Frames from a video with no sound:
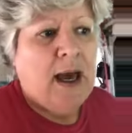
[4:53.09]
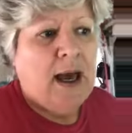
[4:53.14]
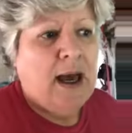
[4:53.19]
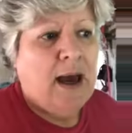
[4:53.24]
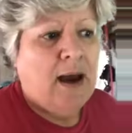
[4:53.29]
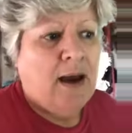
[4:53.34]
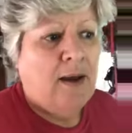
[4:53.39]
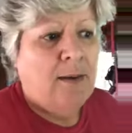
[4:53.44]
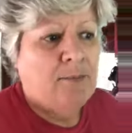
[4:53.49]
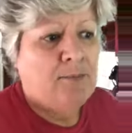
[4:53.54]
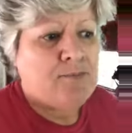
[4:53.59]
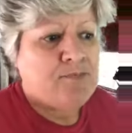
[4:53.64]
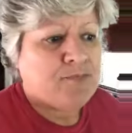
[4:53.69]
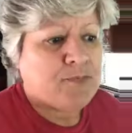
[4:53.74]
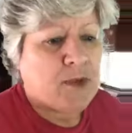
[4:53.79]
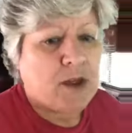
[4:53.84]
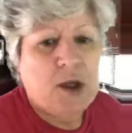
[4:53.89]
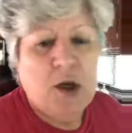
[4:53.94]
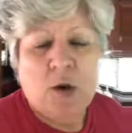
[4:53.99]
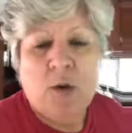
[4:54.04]
You
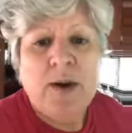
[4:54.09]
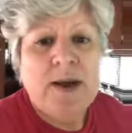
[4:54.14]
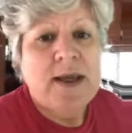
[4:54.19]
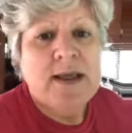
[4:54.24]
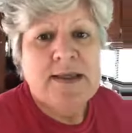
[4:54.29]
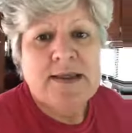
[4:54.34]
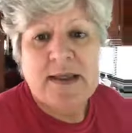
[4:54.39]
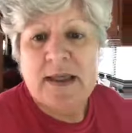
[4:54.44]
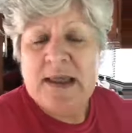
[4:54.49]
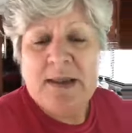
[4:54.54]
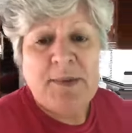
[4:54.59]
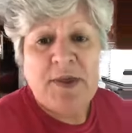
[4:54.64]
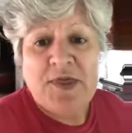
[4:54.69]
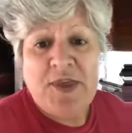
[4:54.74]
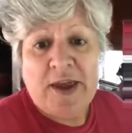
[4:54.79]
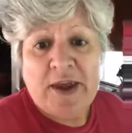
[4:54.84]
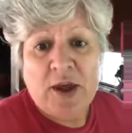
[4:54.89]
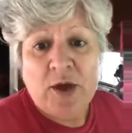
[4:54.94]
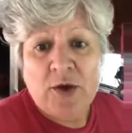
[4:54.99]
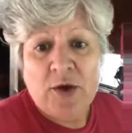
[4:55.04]
know, send them a
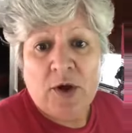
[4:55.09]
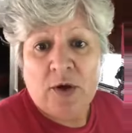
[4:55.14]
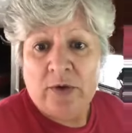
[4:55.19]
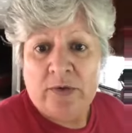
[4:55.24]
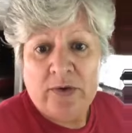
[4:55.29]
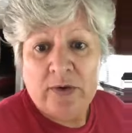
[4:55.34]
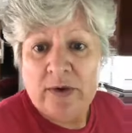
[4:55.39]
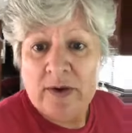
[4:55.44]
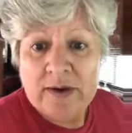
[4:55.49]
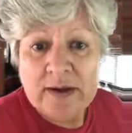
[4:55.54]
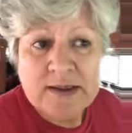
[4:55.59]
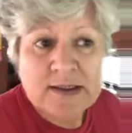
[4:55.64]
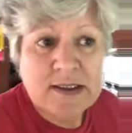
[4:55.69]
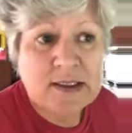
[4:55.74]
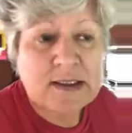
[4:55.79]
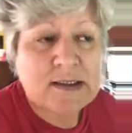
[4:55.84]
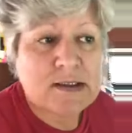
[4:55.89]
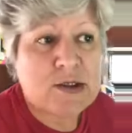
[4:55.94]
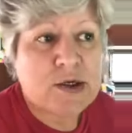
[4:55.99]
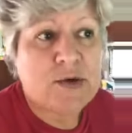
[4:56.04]
thank you note.
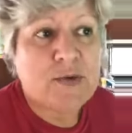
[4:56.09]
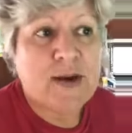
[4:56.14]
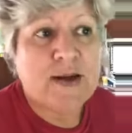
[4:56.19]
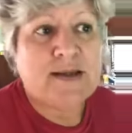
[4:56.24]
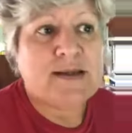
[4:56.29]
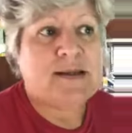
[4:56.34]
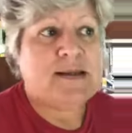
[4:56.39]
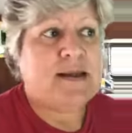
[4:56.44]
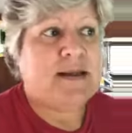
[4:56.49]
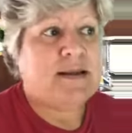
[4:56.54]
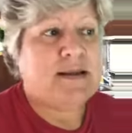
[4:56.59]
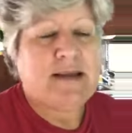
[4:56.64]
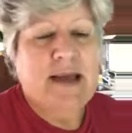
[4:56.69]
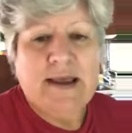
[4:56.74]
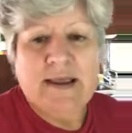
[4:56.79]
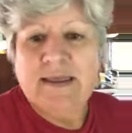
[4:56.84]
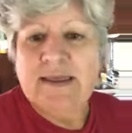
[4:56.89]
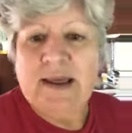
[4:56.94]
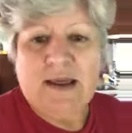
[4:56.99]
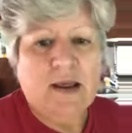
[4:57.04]
just turn around and say,
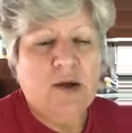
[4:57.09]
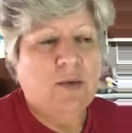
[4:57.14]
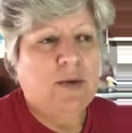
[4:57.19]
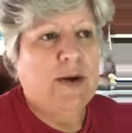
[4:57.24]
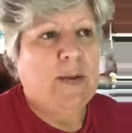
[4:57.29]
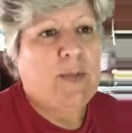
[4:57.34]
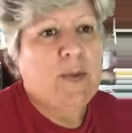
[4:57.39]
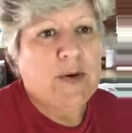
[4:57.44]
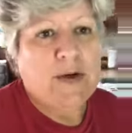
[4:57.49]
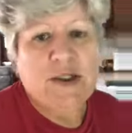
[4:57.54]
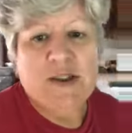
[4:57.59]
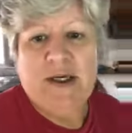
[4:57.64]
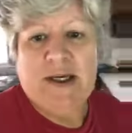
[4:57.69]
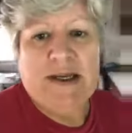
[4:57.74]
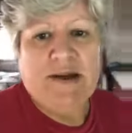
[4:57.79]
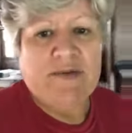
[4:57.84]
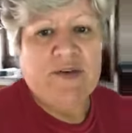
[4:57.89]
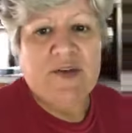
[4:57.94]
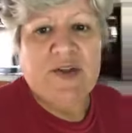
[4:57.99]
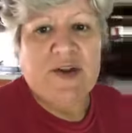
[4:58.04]
hey, thank you. We appreciate
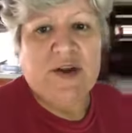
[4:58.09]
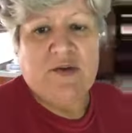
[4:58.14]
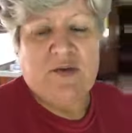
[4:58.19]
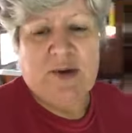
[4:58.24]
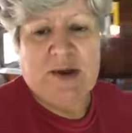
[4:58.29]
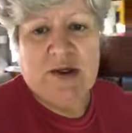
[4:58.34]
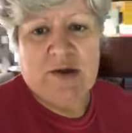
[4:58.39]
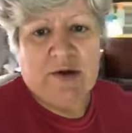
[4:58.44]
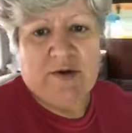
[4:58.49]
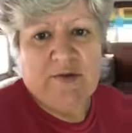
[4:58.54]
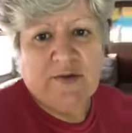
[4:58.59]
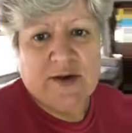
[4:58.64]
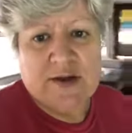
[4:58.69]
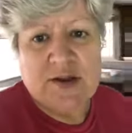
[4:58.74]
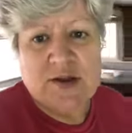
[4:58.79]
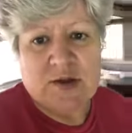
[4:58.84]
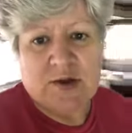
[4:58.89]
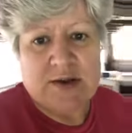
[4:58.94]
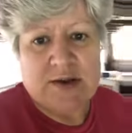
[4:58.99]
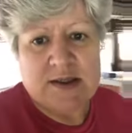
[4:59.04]
everything you've been doing for us
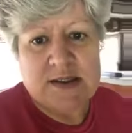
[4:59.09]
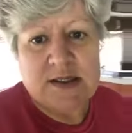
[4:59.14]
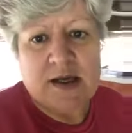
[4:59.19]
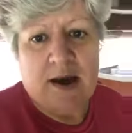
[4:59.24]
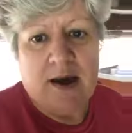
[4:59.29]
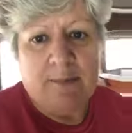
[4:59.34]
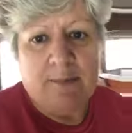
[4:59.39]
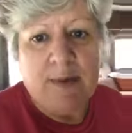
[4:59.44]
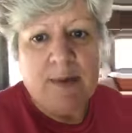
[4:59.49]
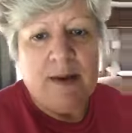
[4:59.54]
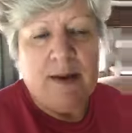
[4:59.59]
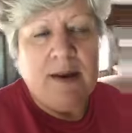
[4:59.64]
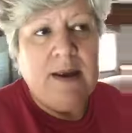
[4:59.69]
during this time.